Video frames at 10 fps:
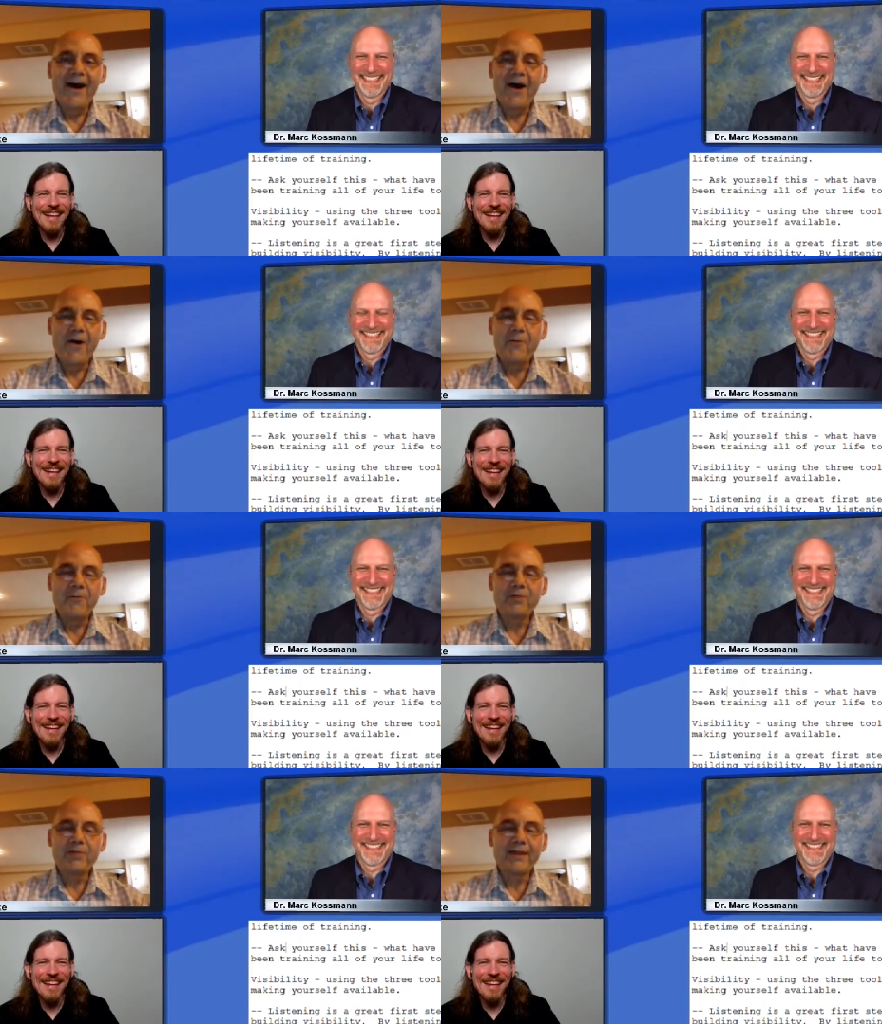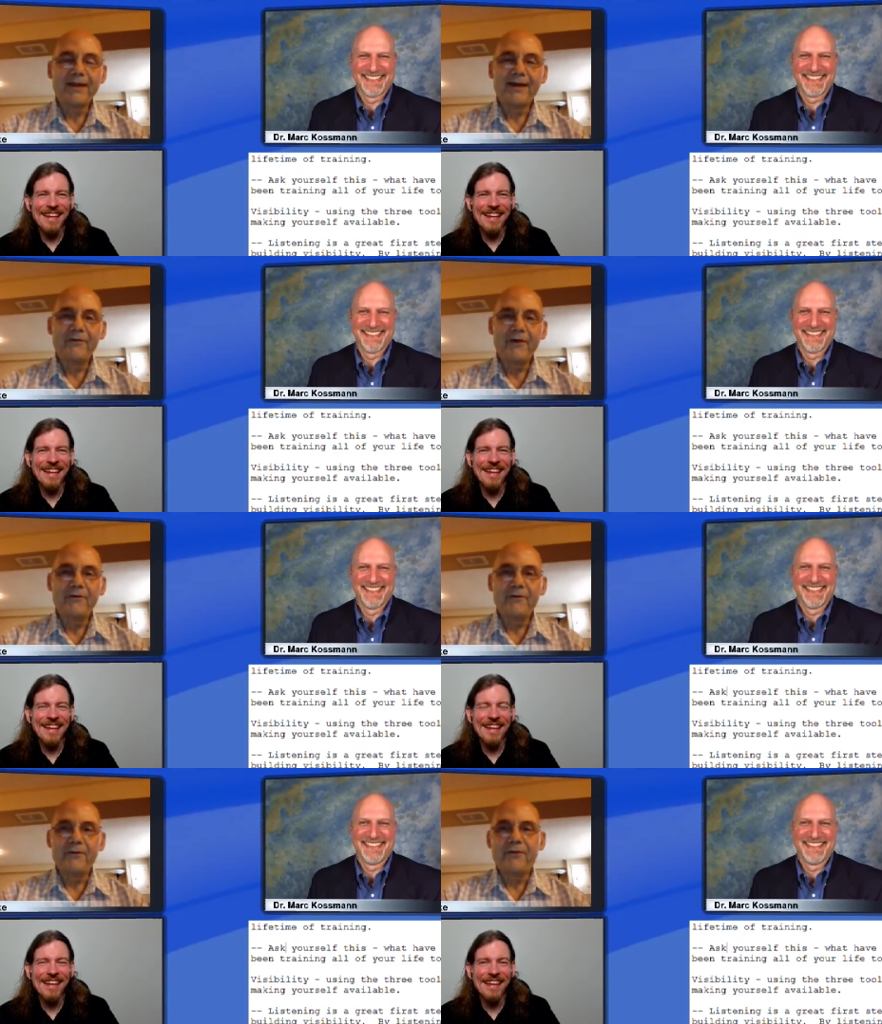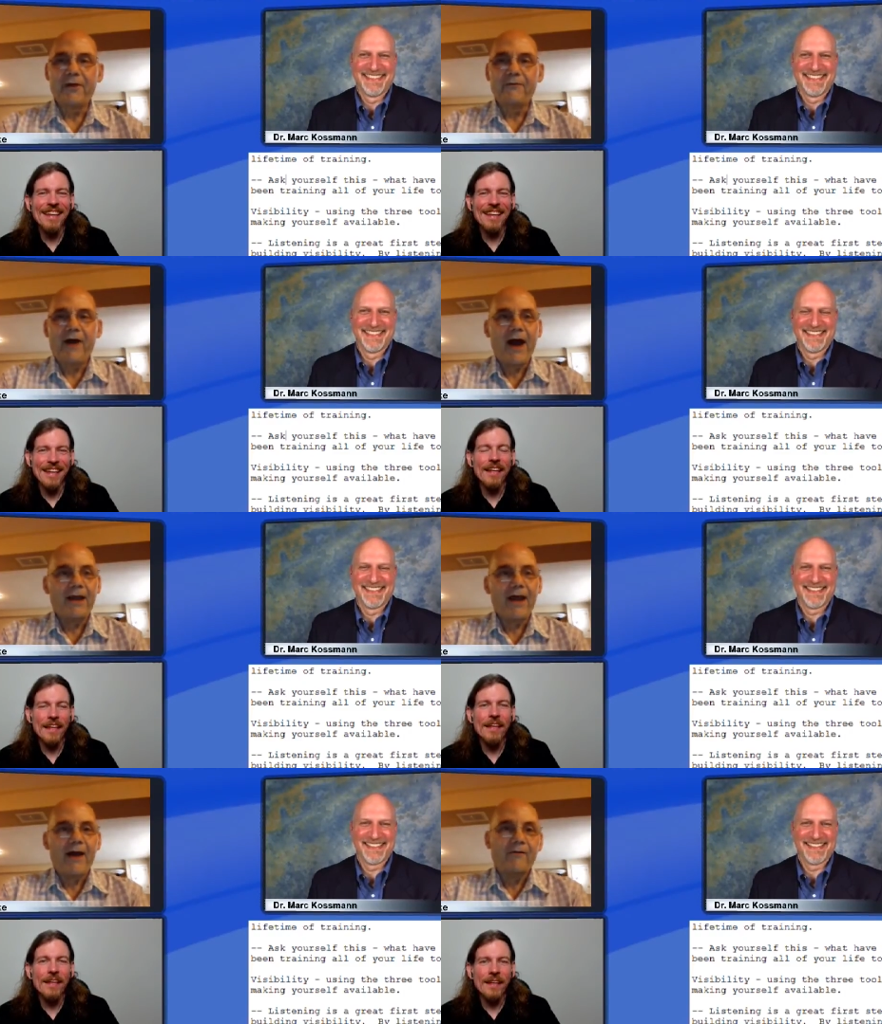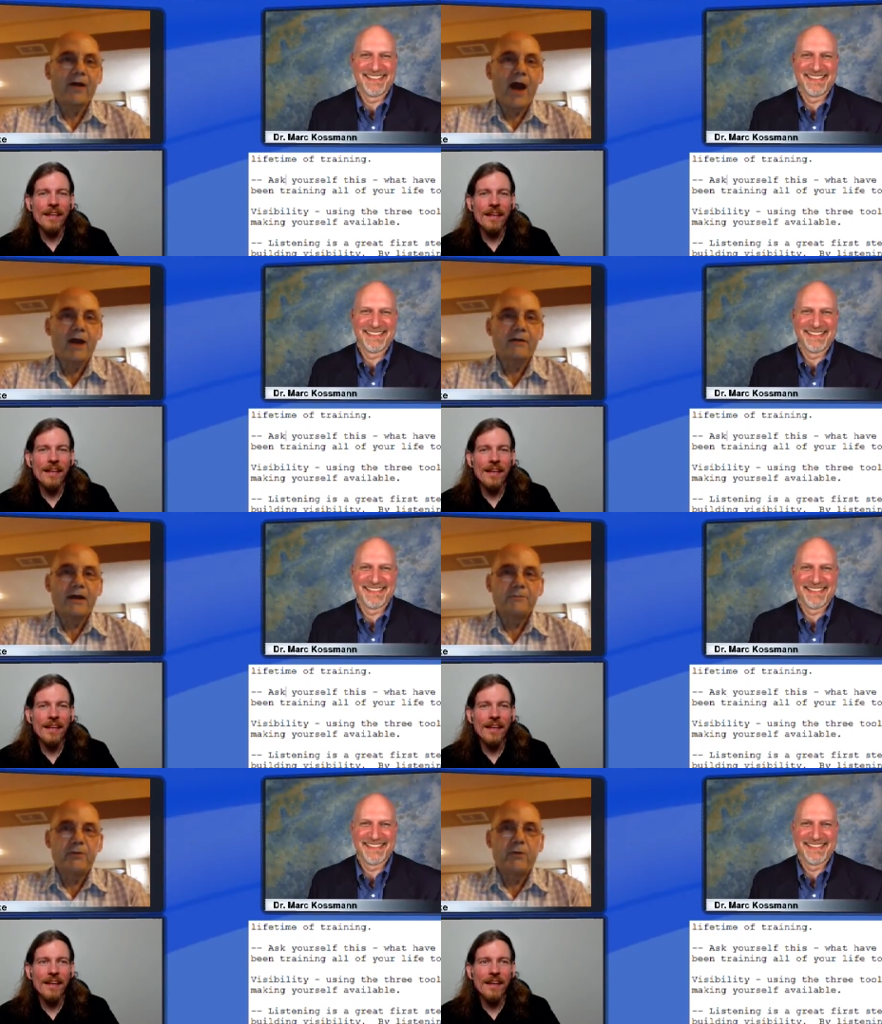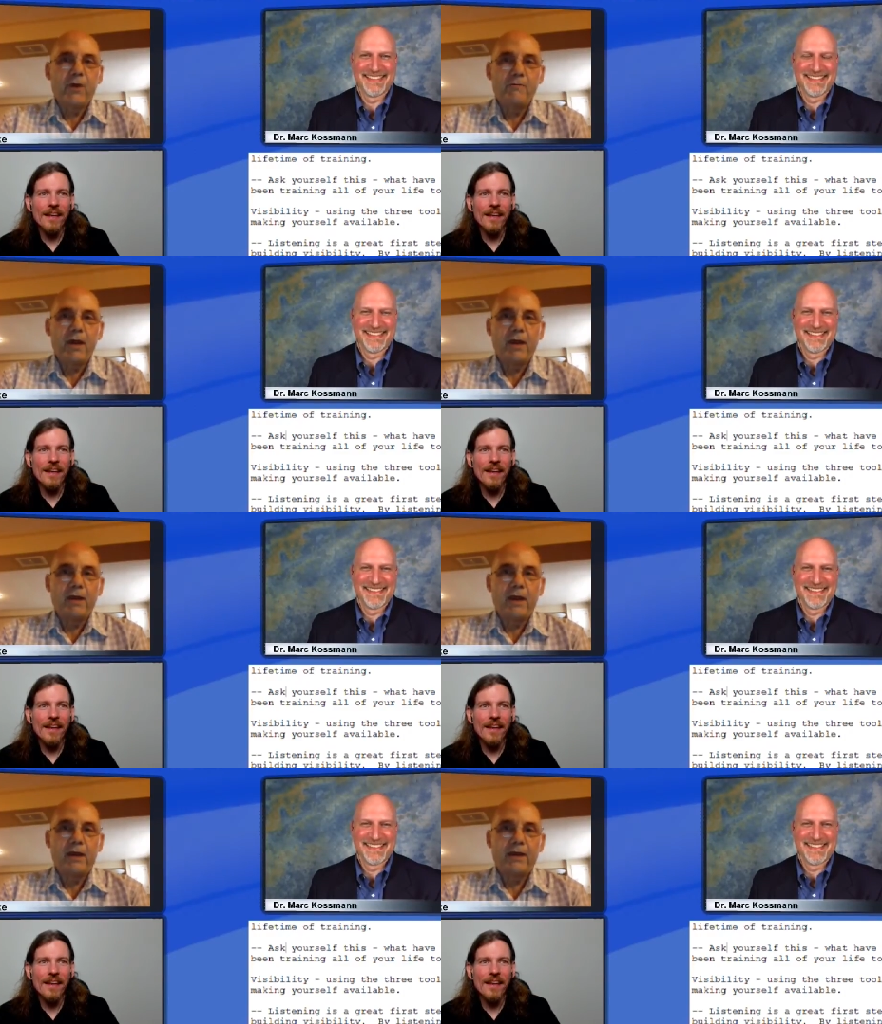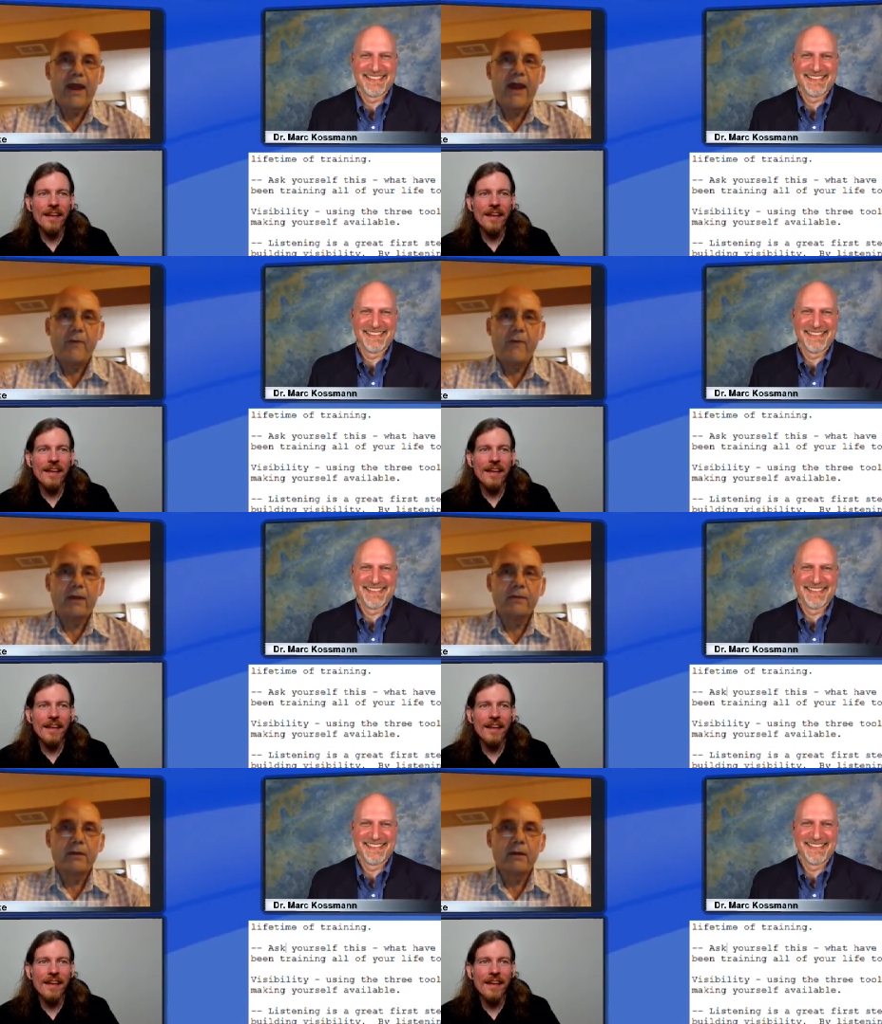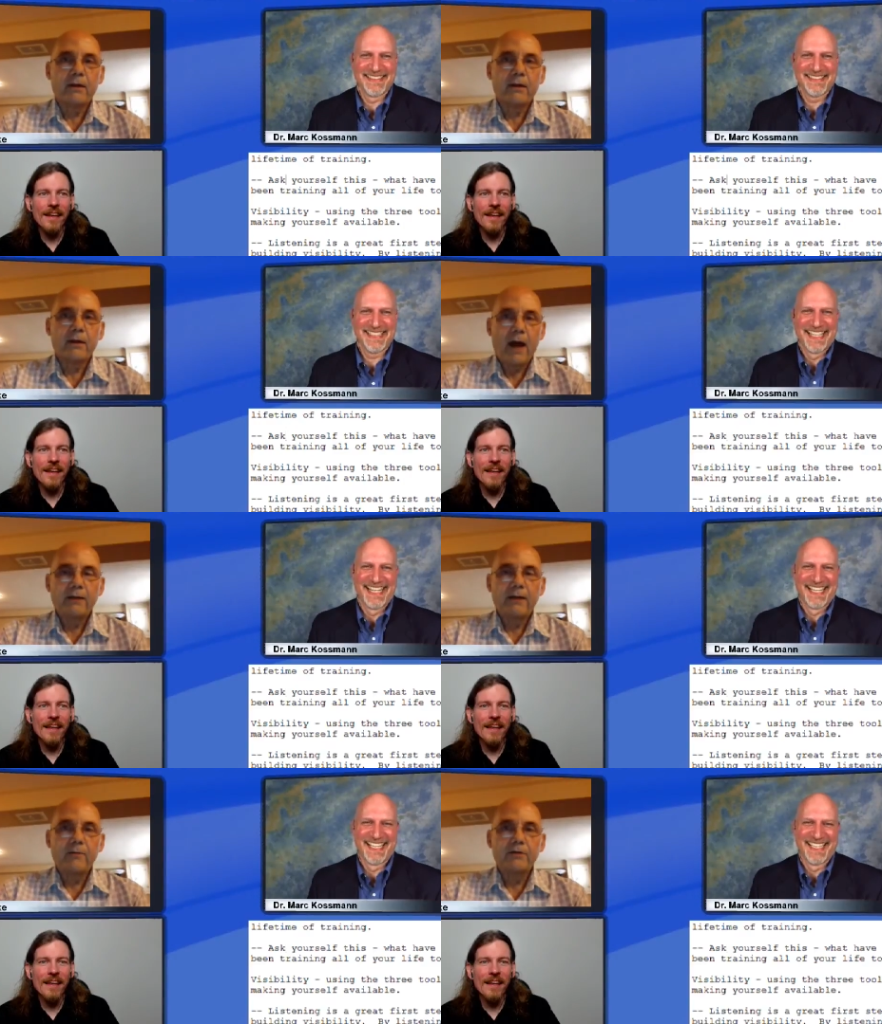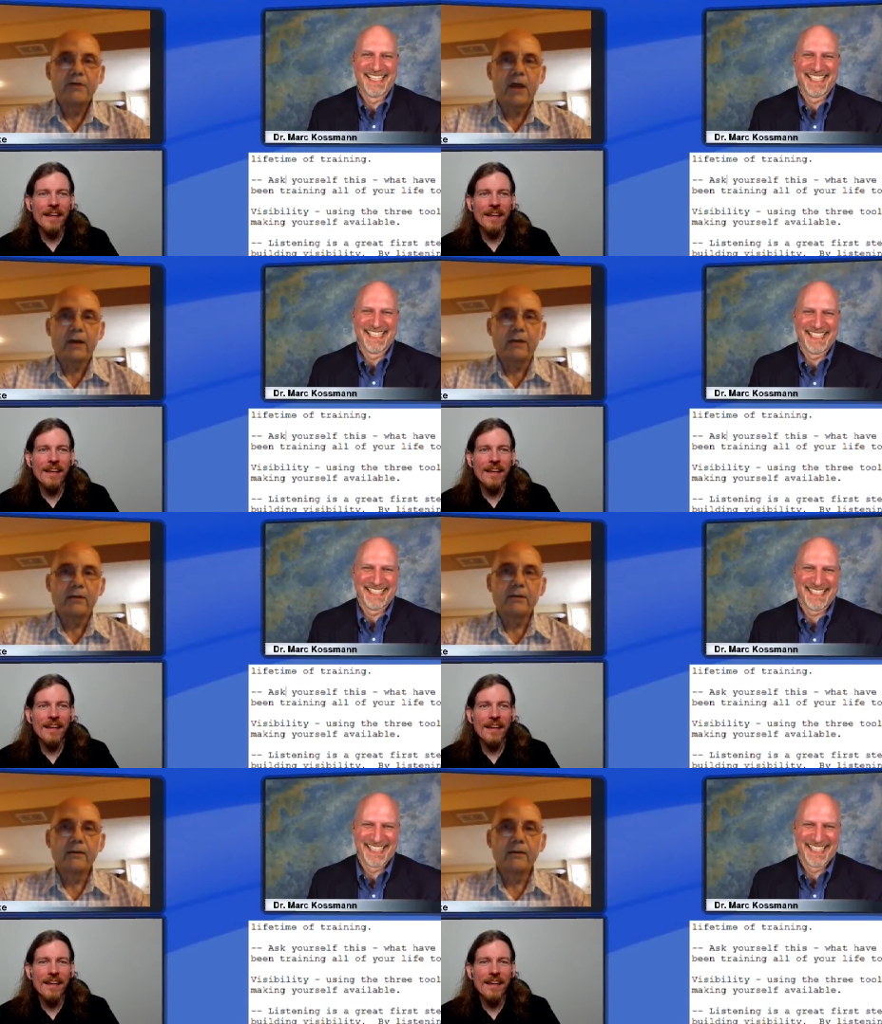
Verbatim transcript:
Speaker 1: Um, it, if I had to have a contest between me and the caveman, I'd come second.